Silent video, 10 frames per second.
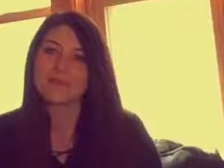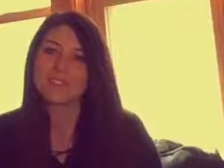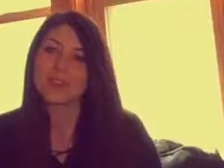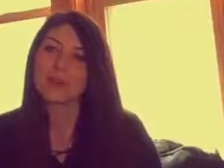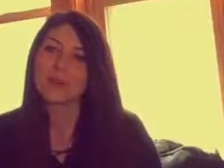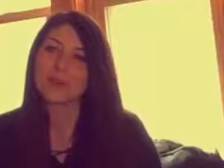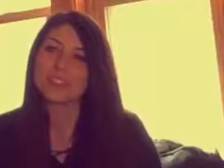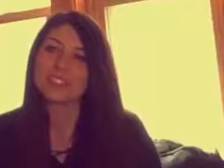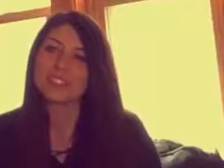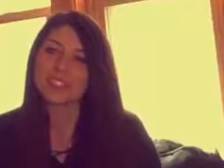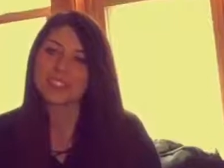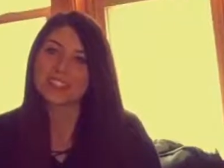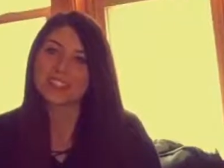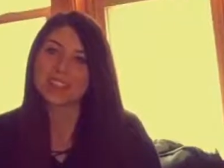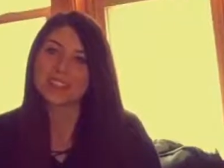we're going to start
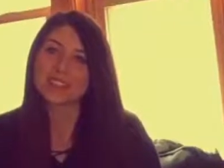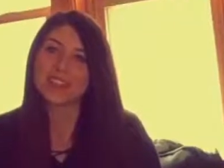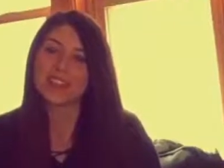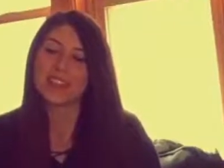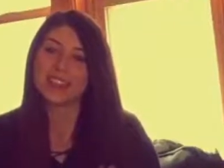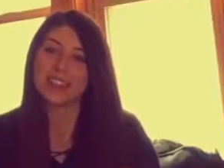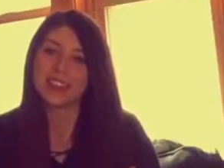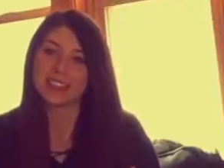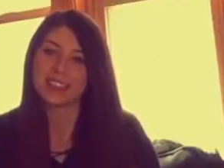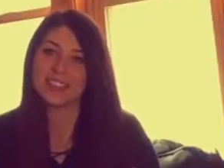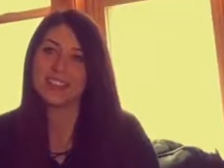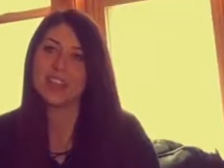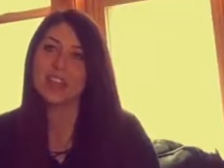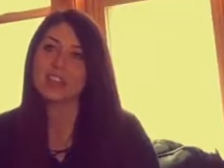today's lesson